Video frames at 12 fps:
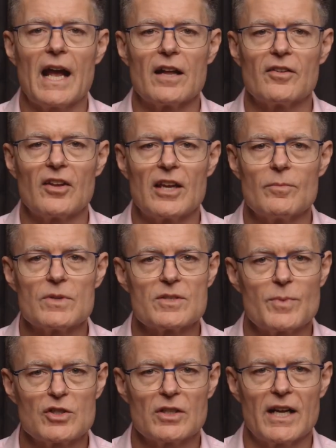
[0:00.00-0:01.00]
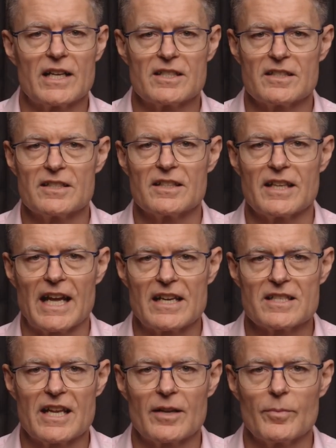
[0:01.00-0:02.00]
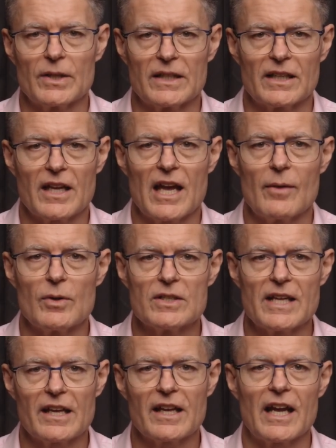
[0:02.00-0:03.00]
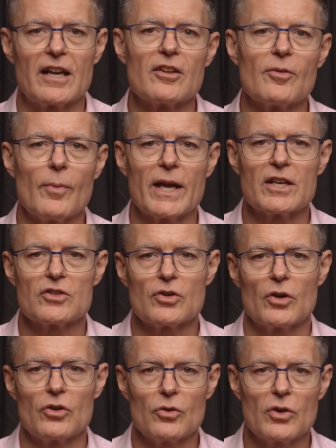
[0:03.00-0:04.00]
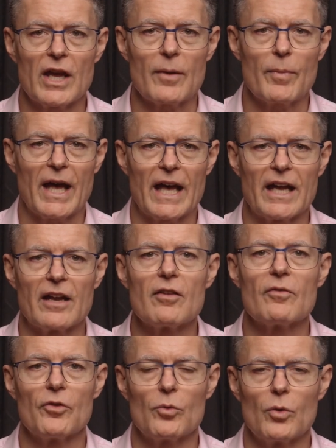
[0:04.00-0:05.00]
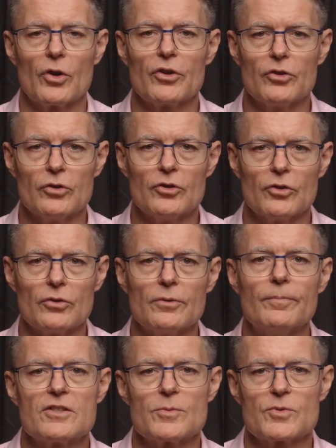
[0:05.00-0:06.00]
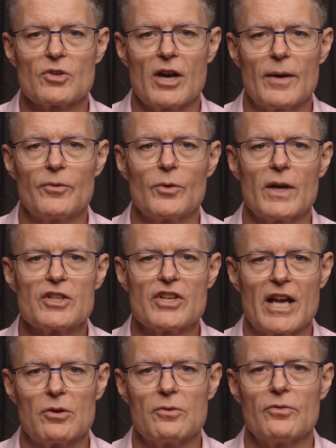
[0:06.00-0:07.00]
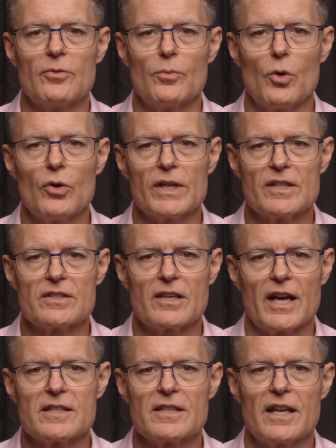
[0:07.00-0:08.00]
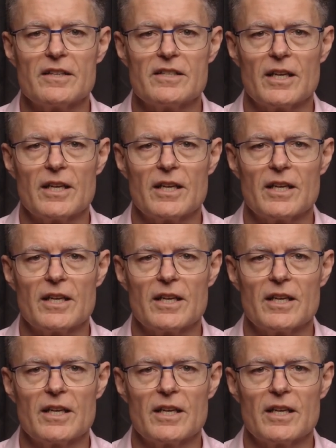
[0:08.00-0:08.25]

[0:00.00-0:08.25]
Our team specialises in anaesthetic billing, and we're dedicated to making sure you get paid for the work you do. Subscribe to our channel for more insights and